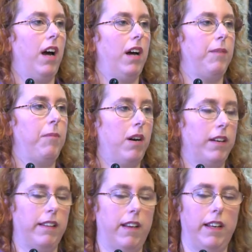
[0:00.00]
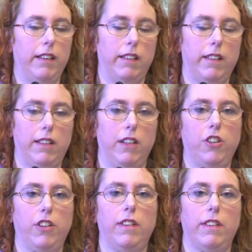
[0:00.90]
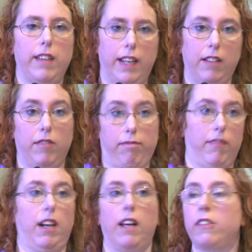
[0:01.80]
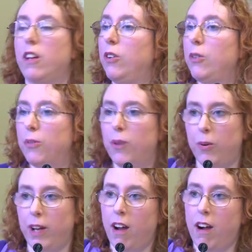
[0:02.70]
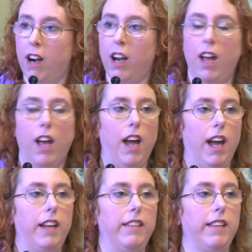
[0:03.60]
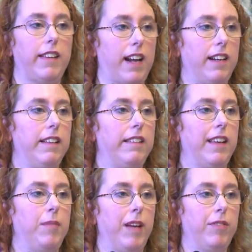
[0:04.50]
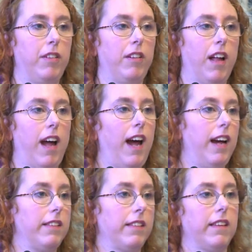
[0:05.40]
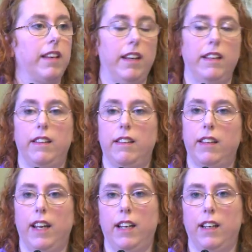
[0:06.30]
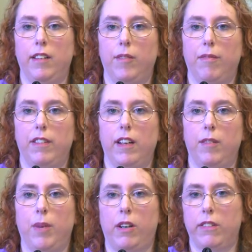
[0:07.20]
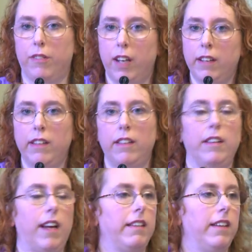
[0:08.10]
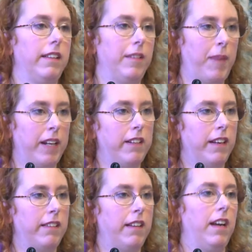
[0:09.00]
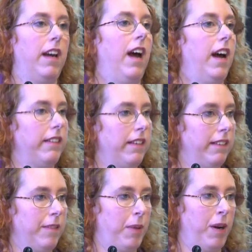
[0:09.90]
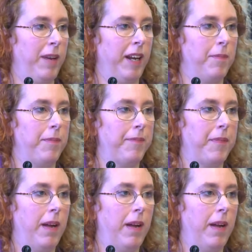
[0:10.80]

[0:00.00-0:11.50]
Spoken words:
marketised solutions in Glasgow, where we are, is exactly the same level as it is in certain boroughs of London, as it is in Manchester, as it is in Birmingham.